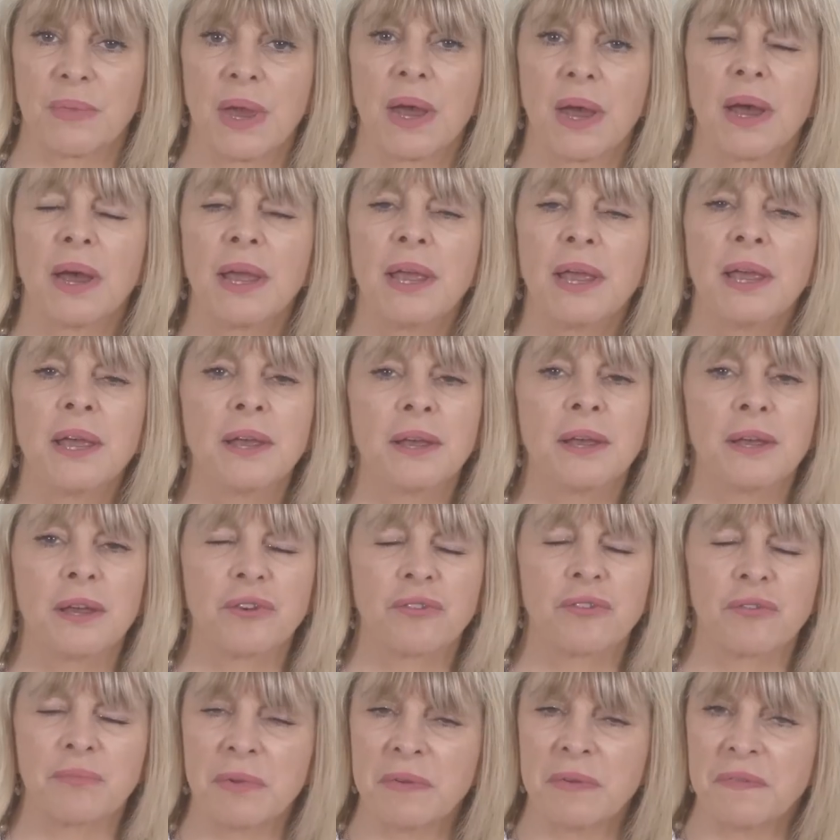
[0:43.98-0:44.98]
I
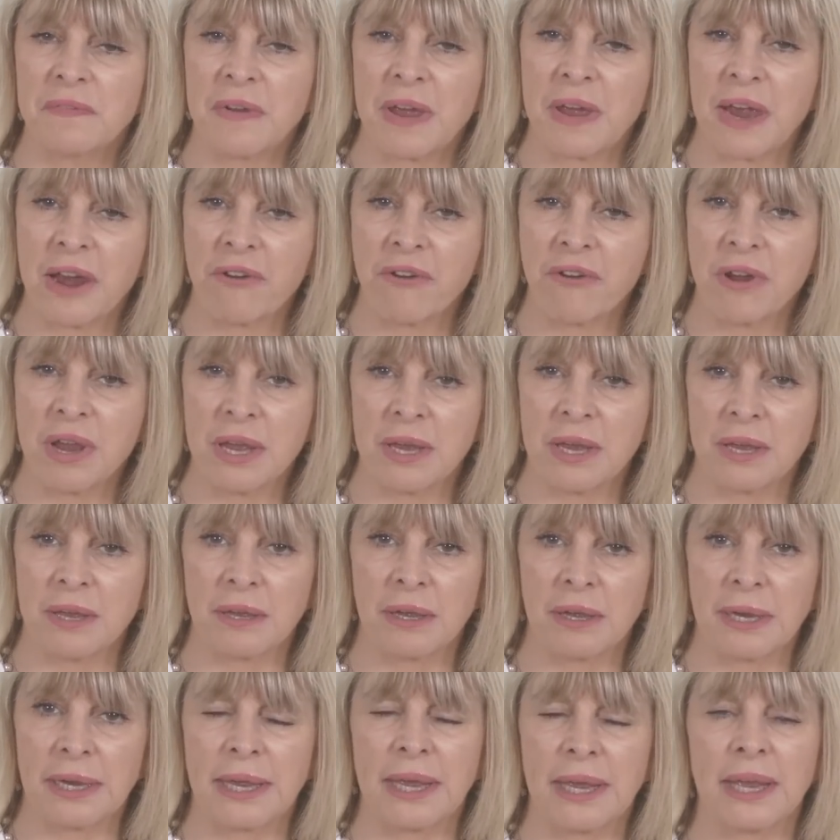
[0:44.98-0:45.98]
heard from a very
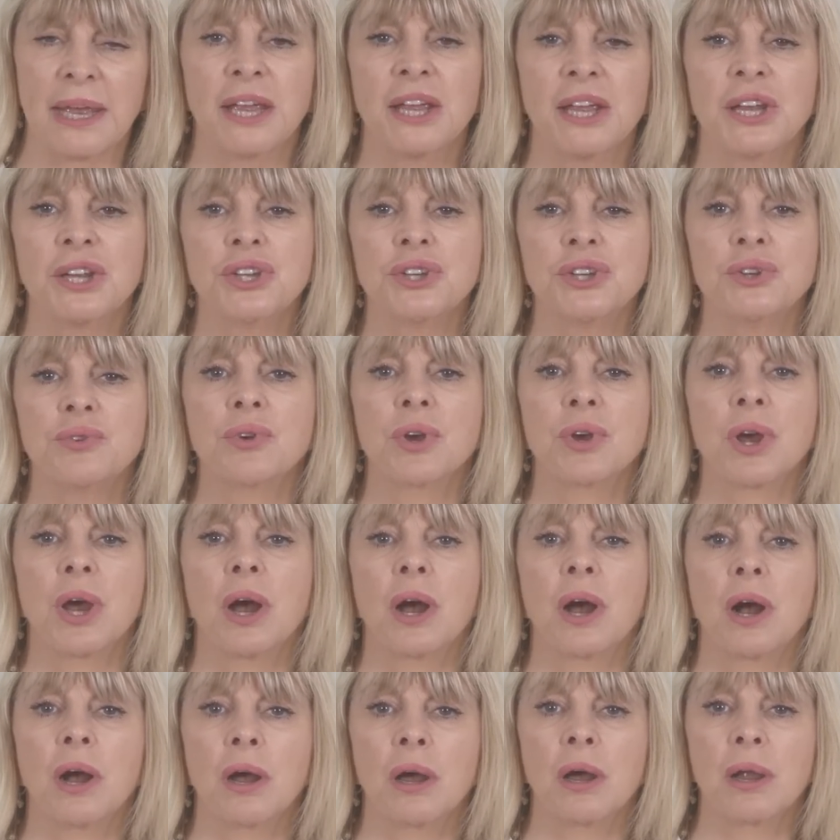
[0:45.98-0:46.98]
early age, you
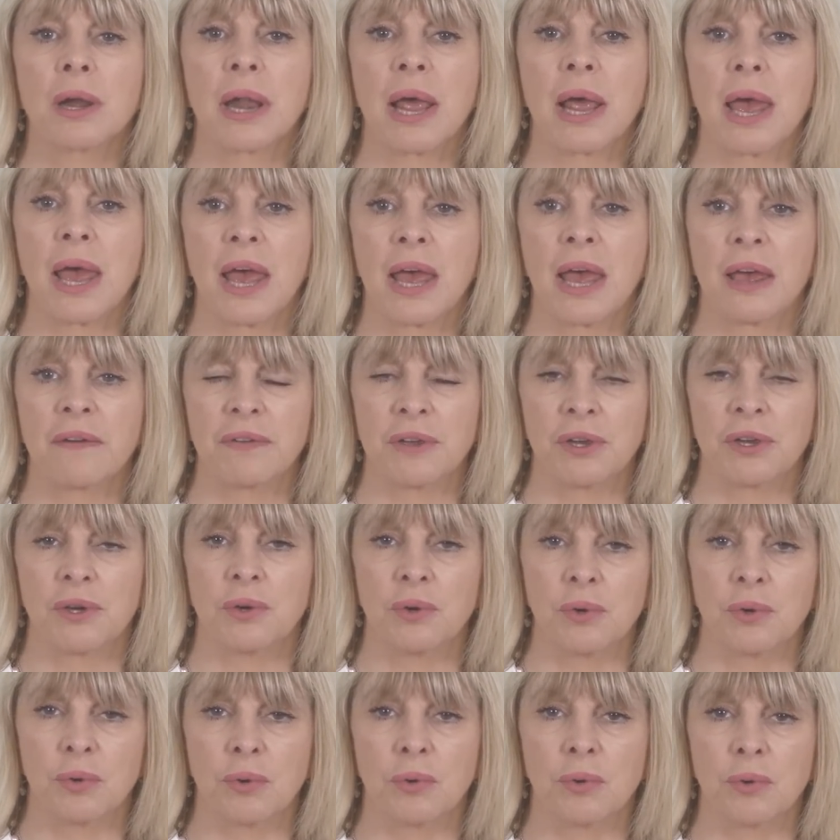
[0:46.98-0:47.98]
can't have it
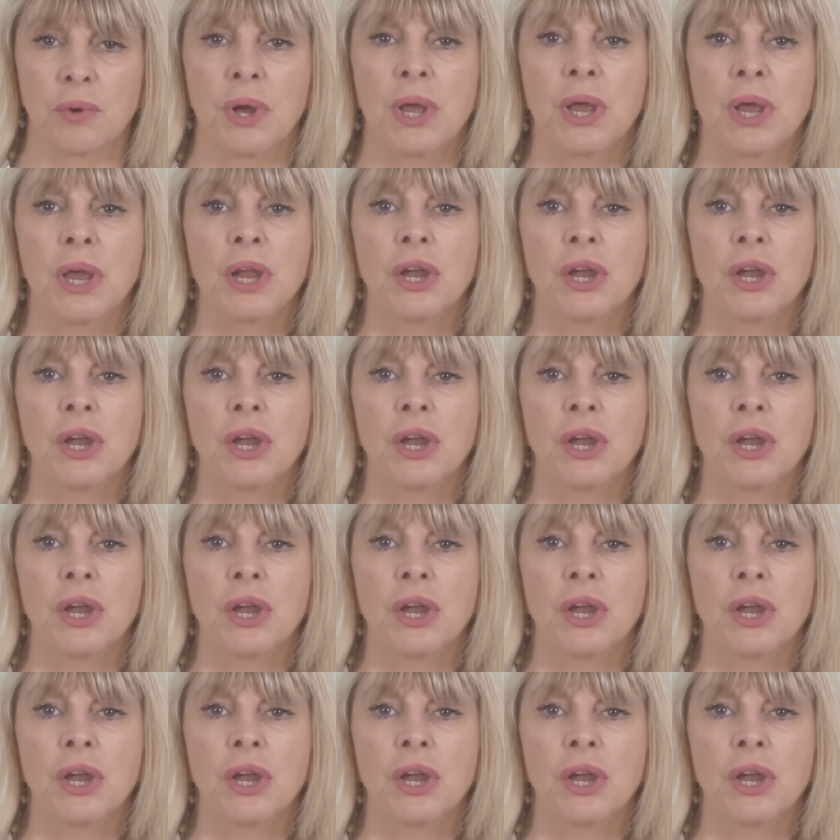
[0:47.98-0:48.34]
all.